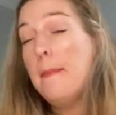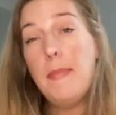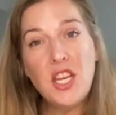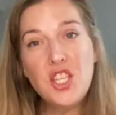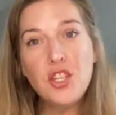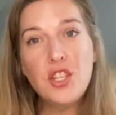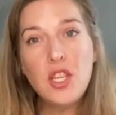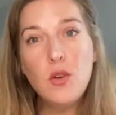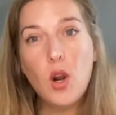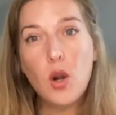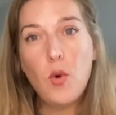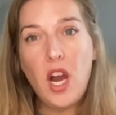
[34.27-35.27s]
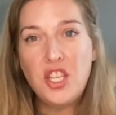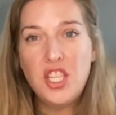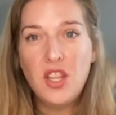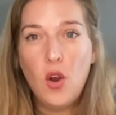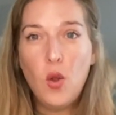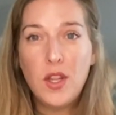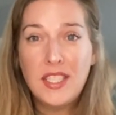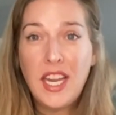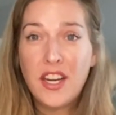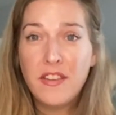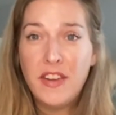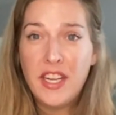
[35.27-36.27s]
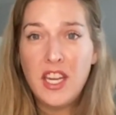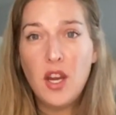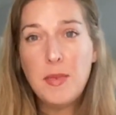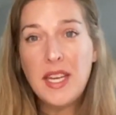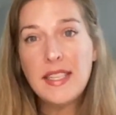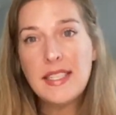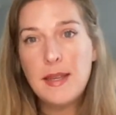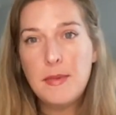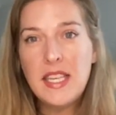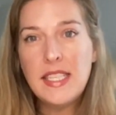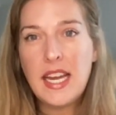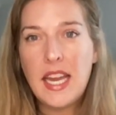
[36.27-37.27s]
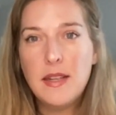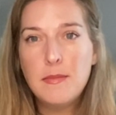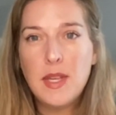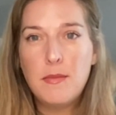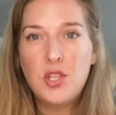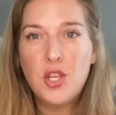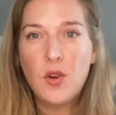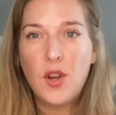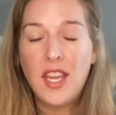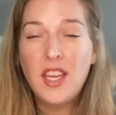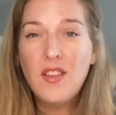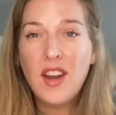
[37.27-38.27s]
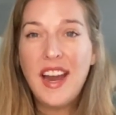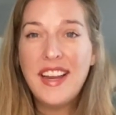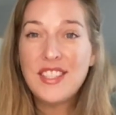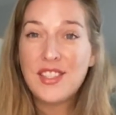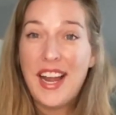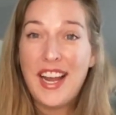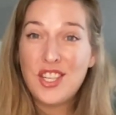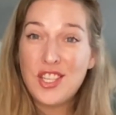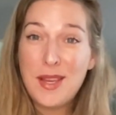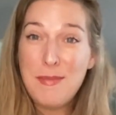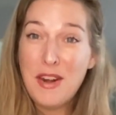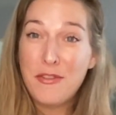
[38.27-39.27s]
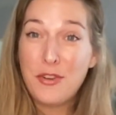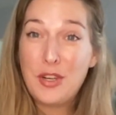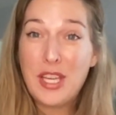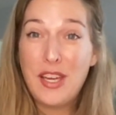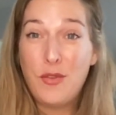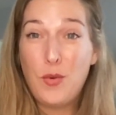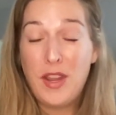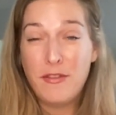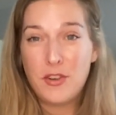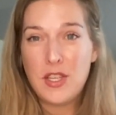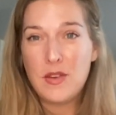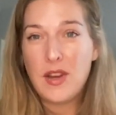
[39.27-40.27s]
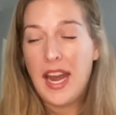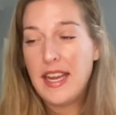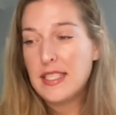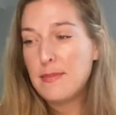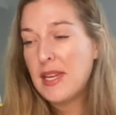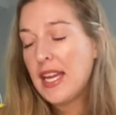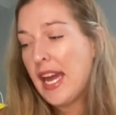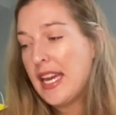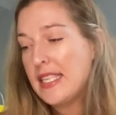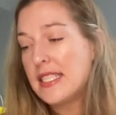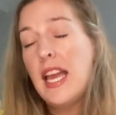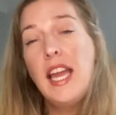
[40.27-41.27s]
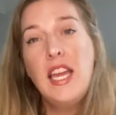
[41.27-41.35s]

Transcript: make sure you are watching the whole entire video because some of these items I'm showing you guys are actually meant for a giveaway for you guys because